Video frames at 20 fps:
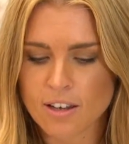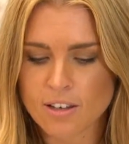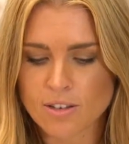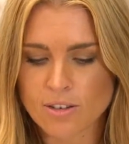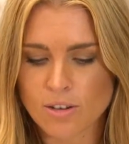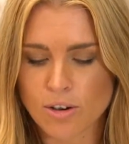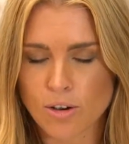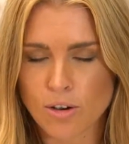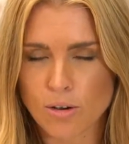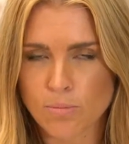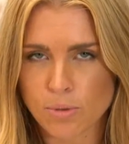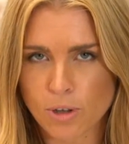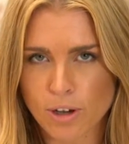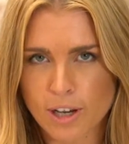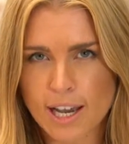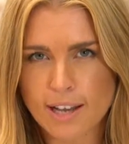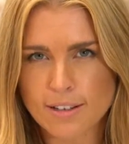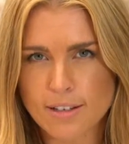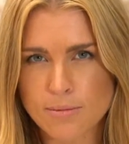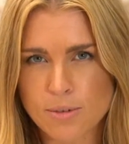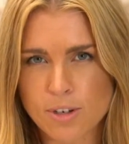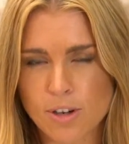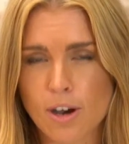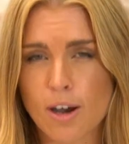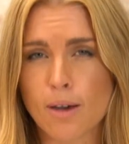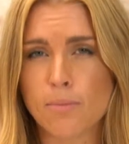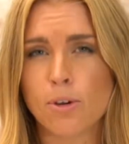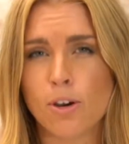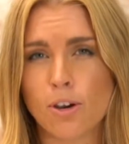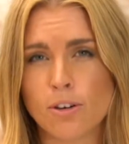So block out some
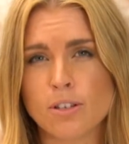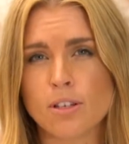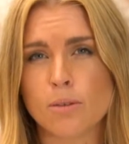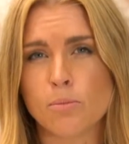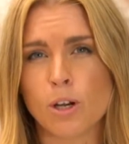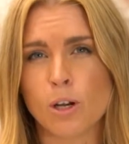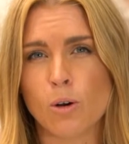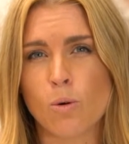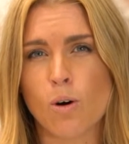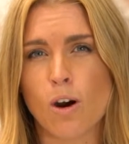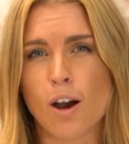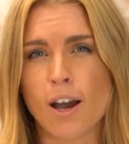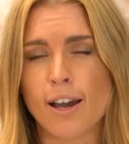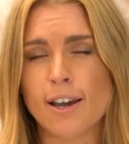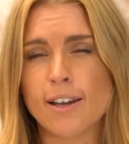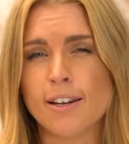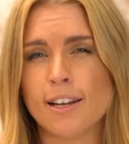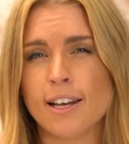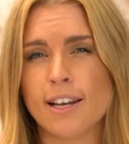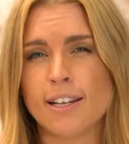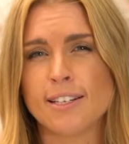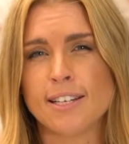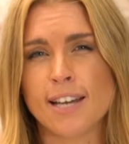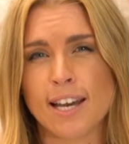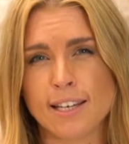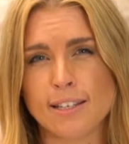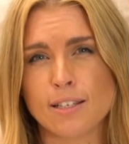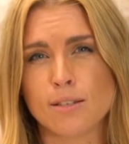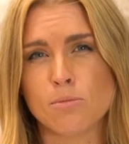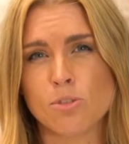time, go somewhere quiet and
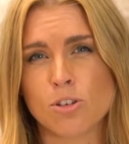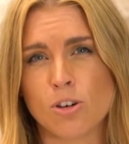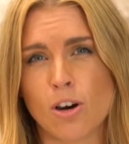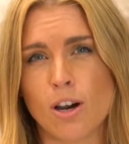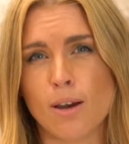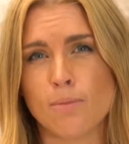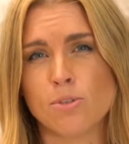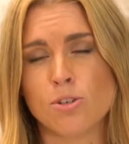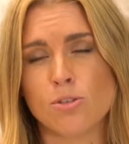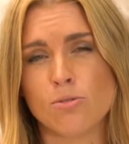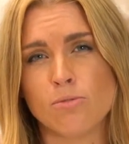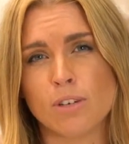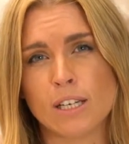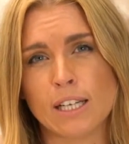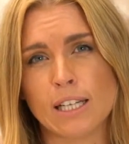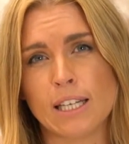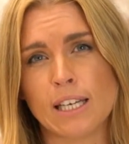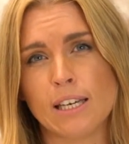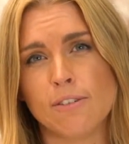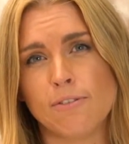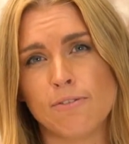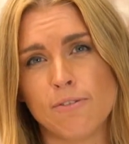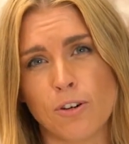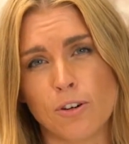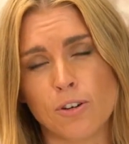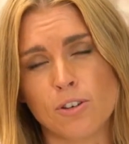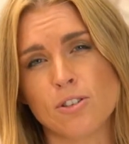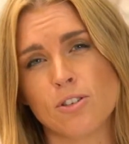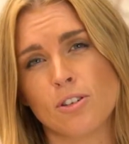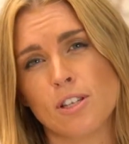take some time to really
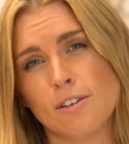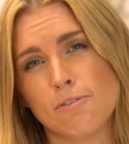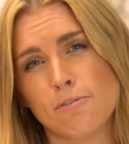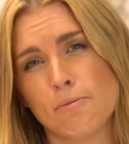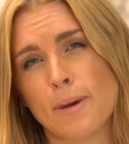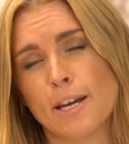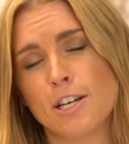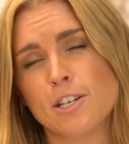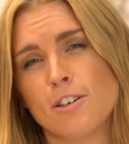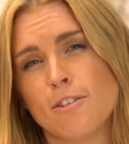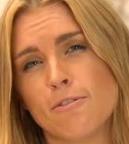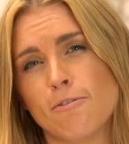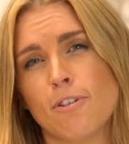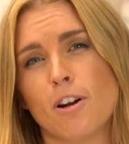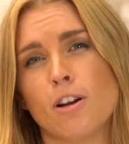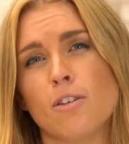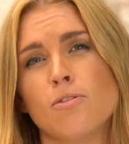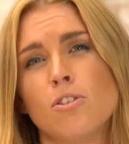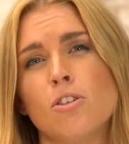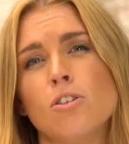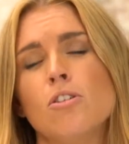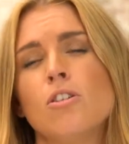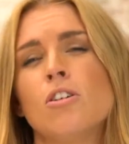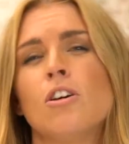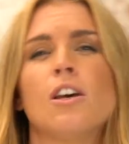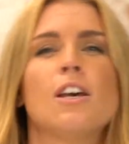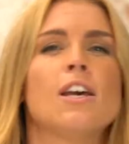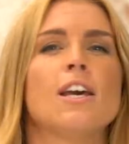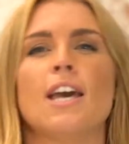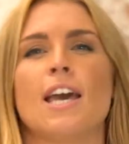focus on the information in front of you
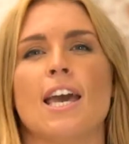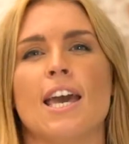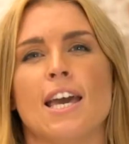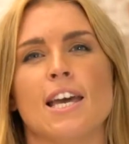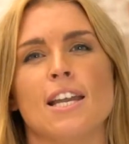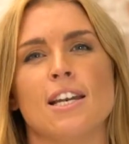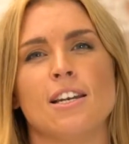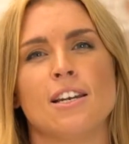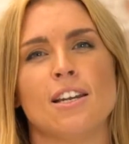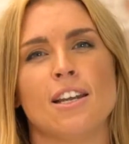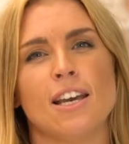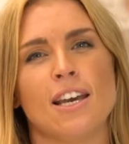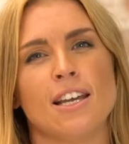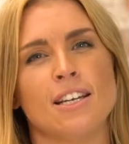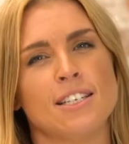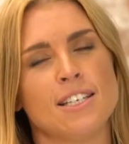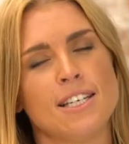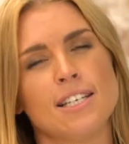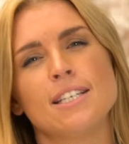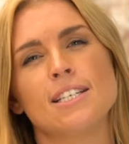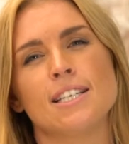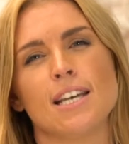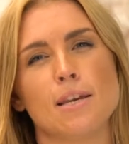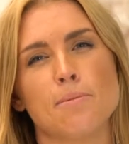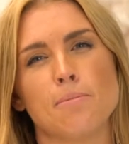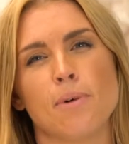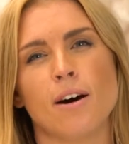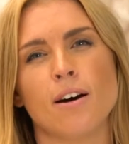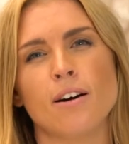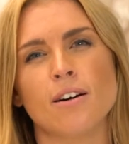and dig
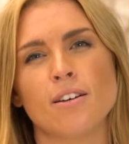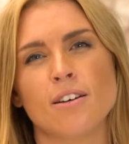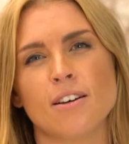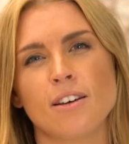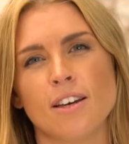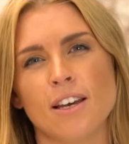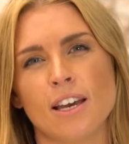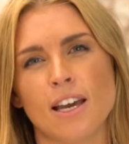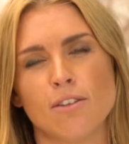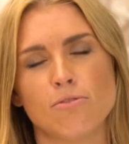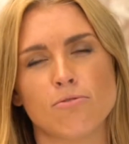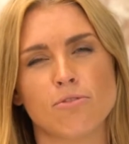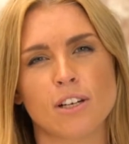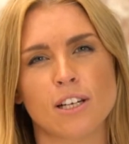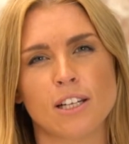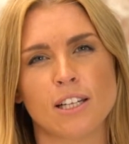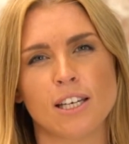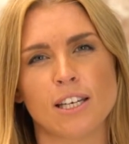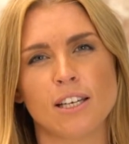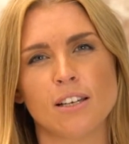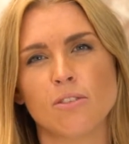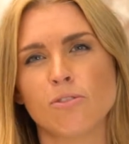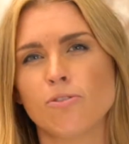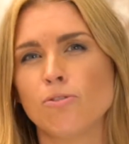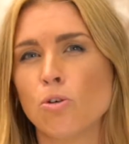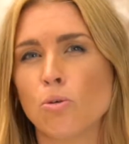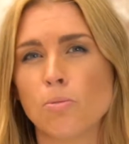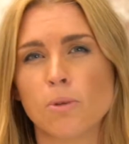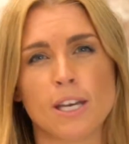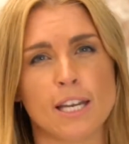deeper and really
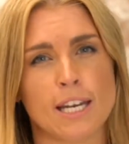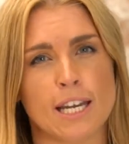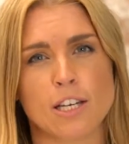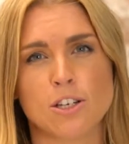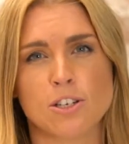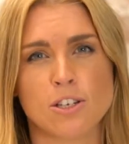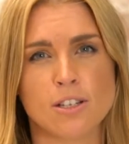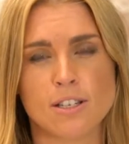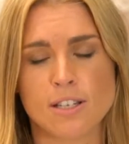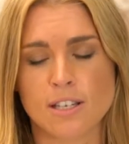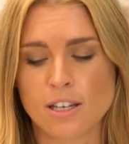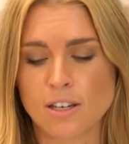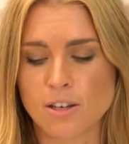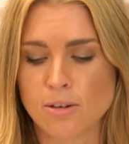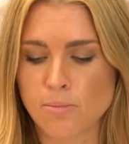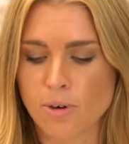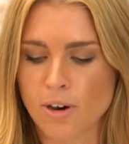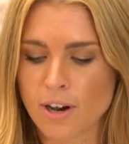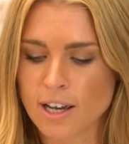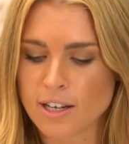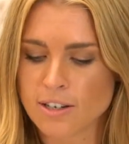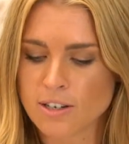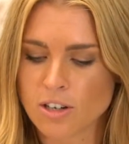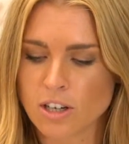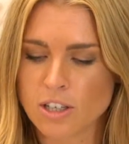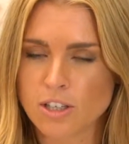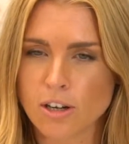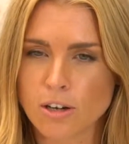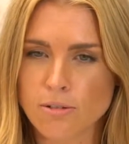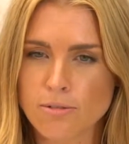form connections in your mind.
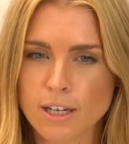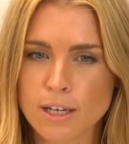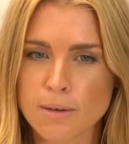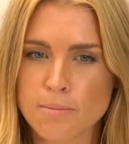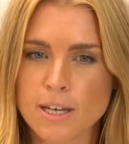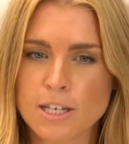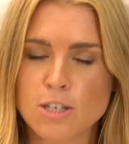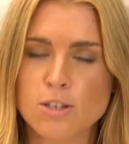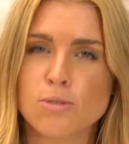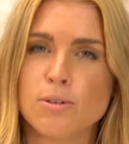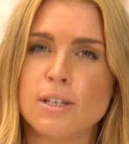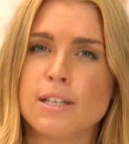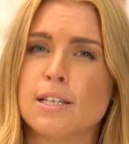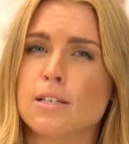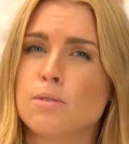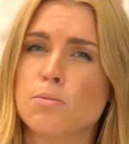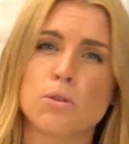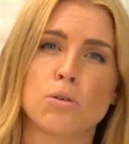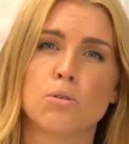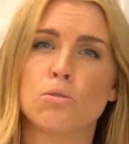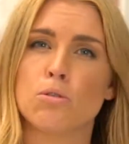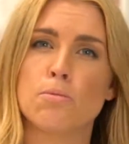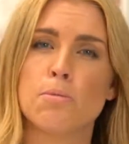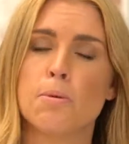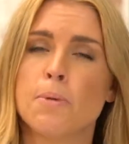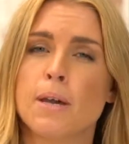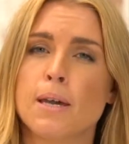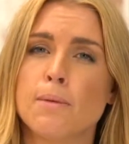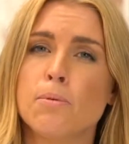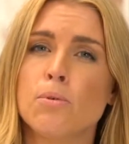I don't recommend doing this with a group
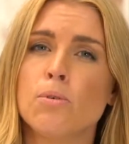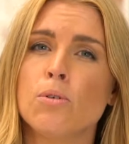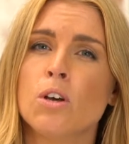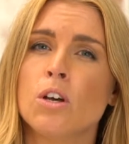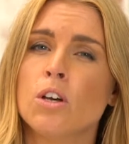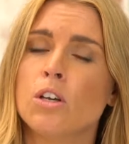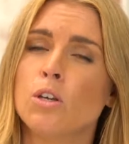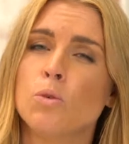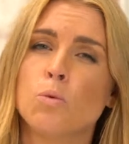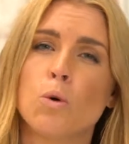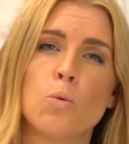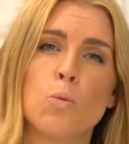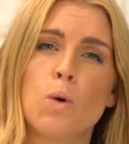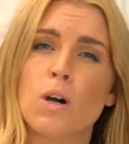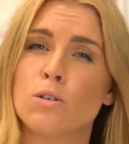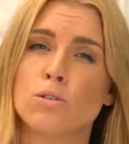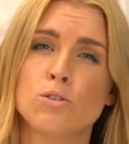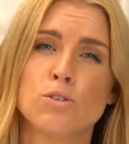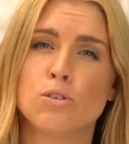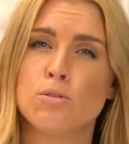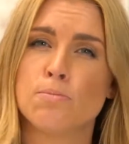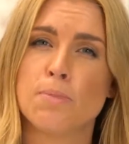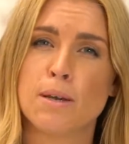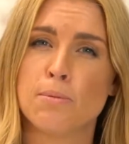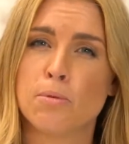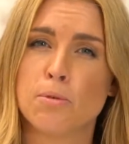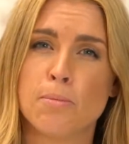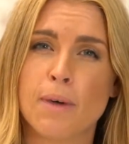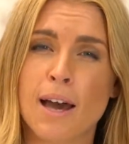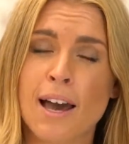of people. You want 1 or 2
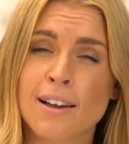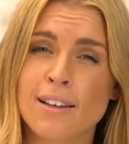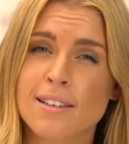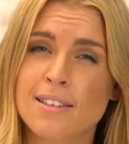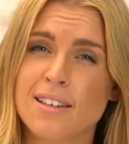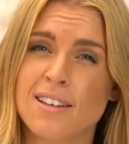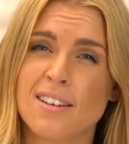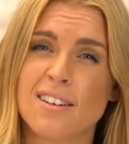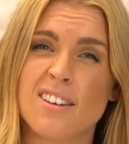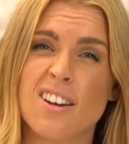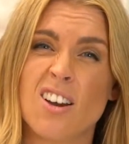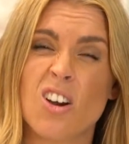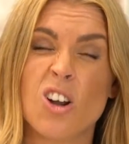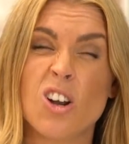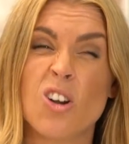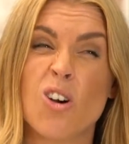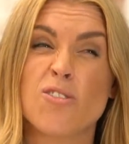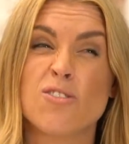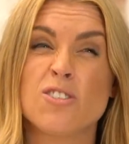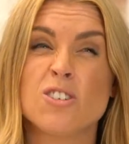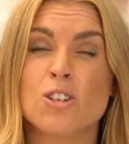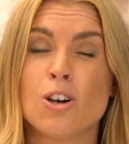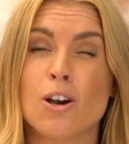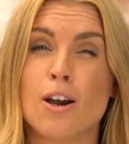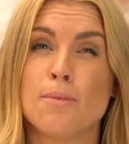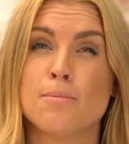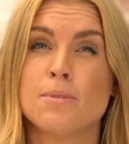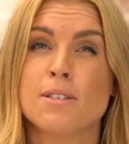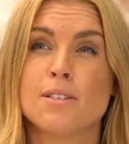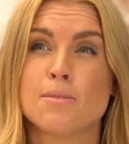people max, and
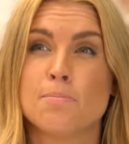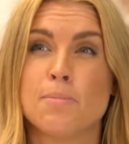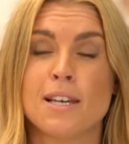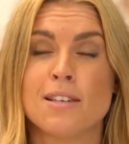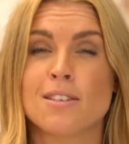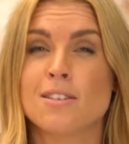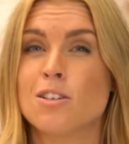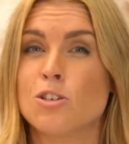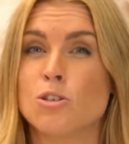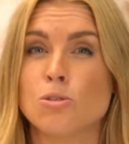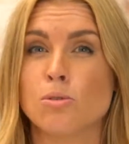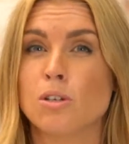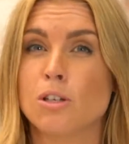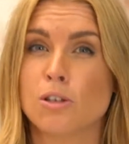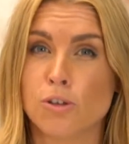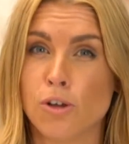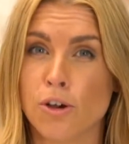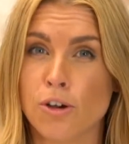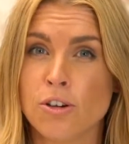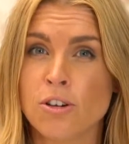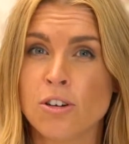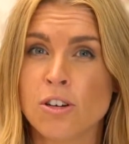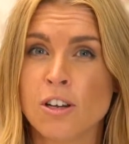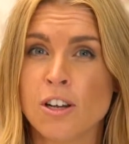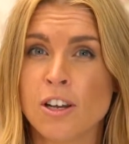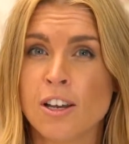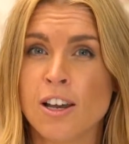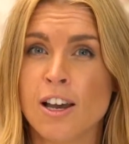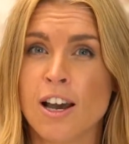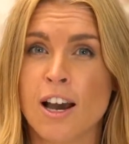oftentimes it's best to do it
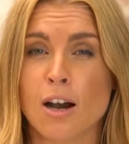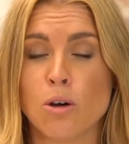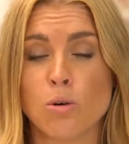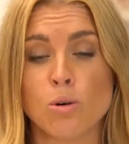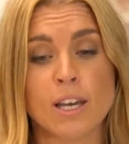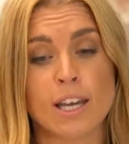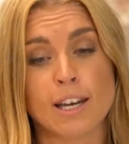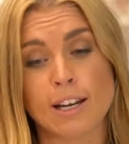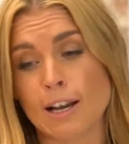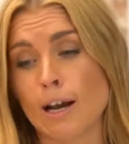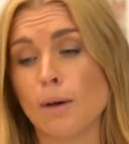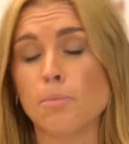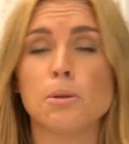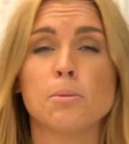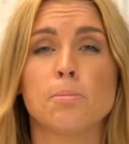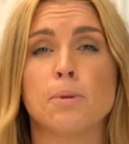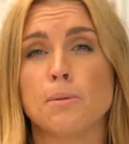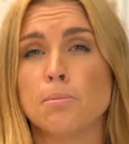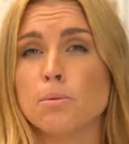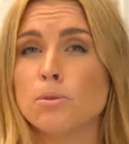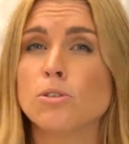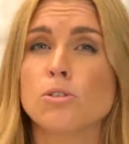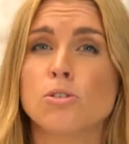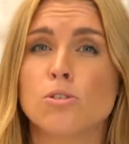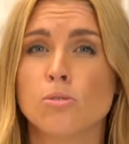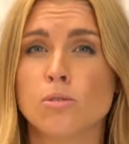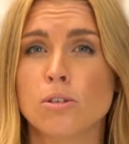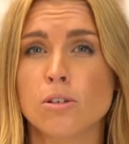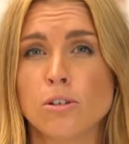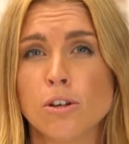alone or get a couple of people to
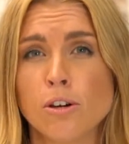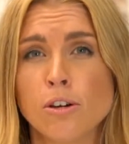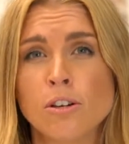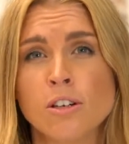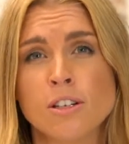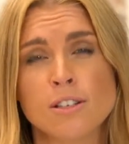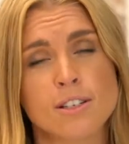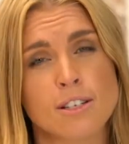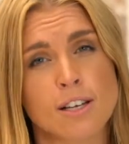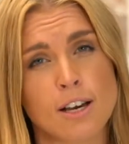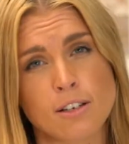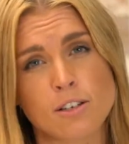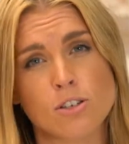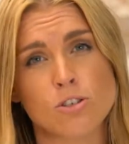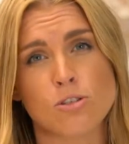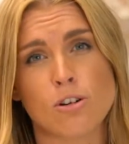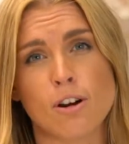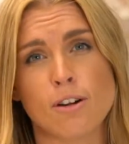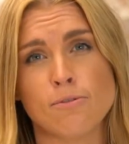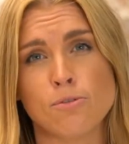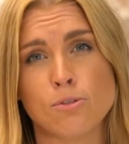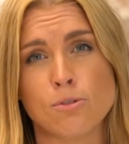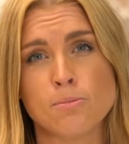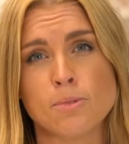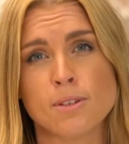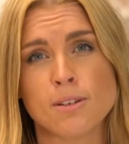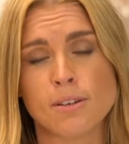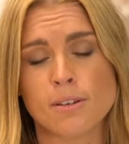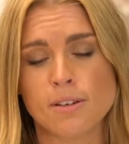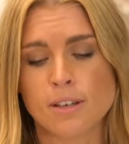do it alone and start to try and form
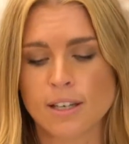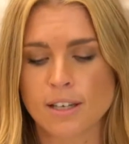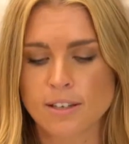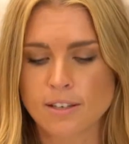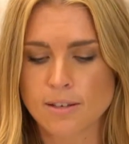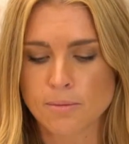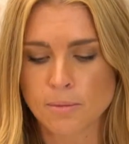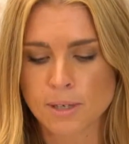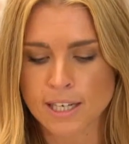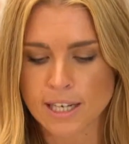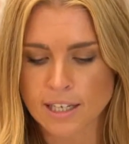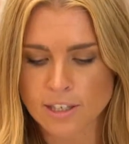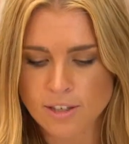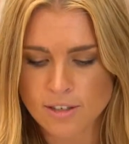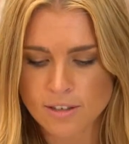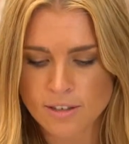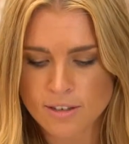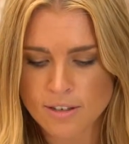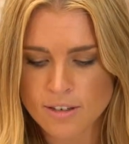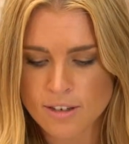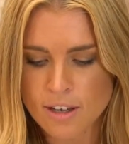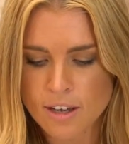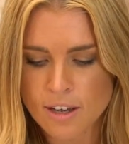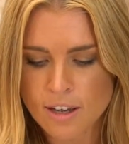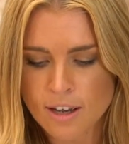some connections.